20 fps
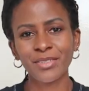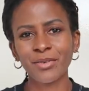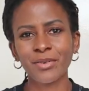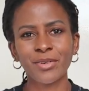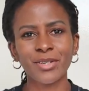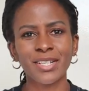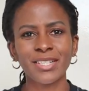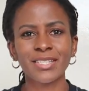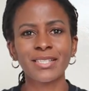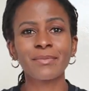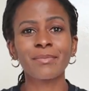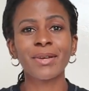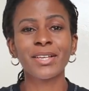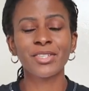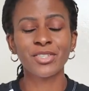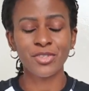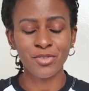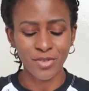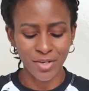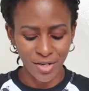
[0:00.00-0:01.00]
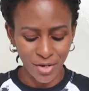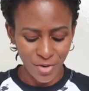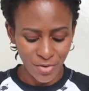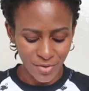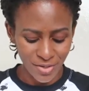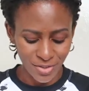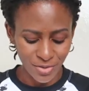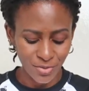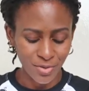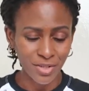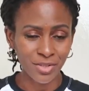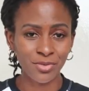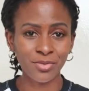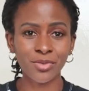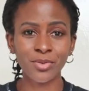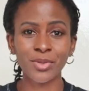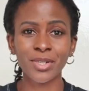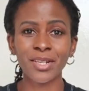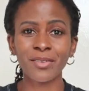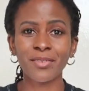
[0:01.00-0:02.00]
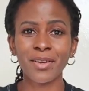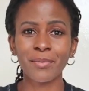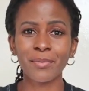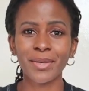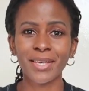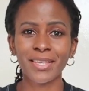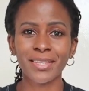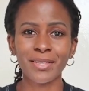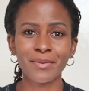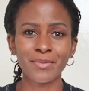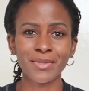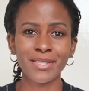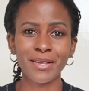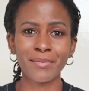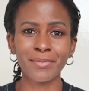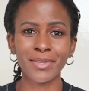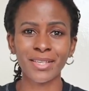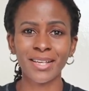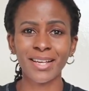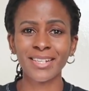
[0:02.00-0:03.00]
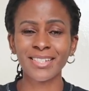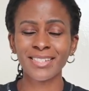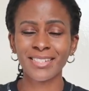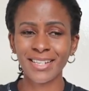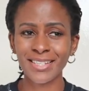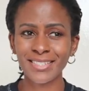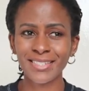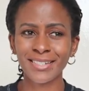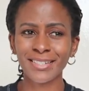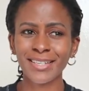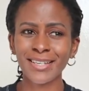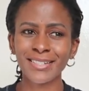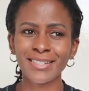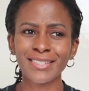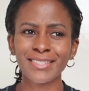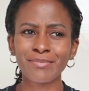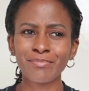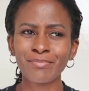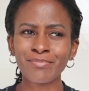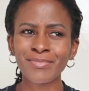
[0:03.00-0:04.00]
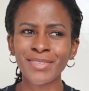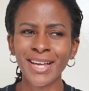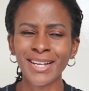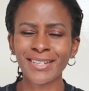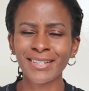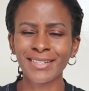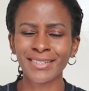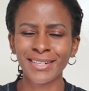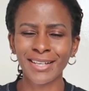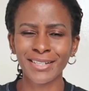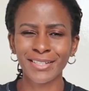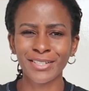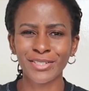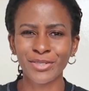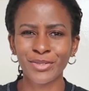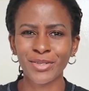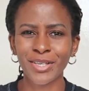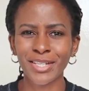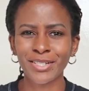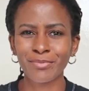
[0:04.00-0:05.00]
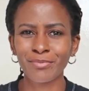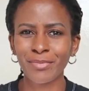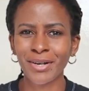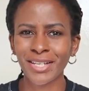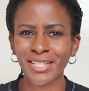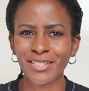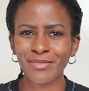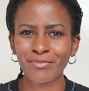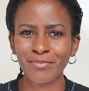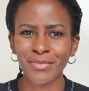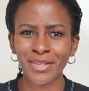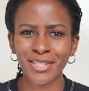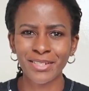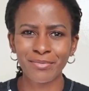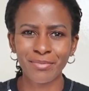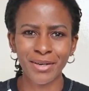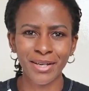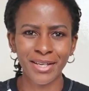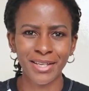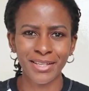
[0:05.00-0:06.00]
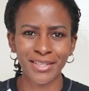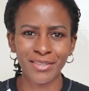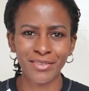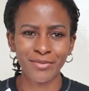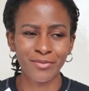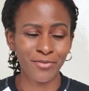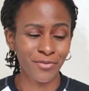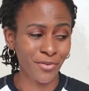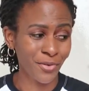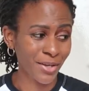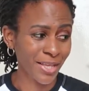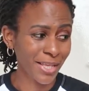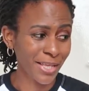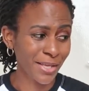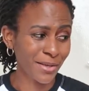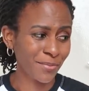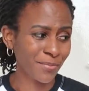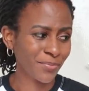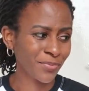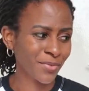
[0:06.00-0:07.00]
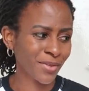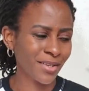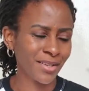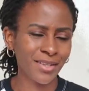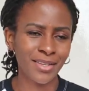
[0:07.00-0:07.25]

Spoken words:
Honestly, my children are always grateful whenever I make them something, and it doesn't get that lucky to get much made for him,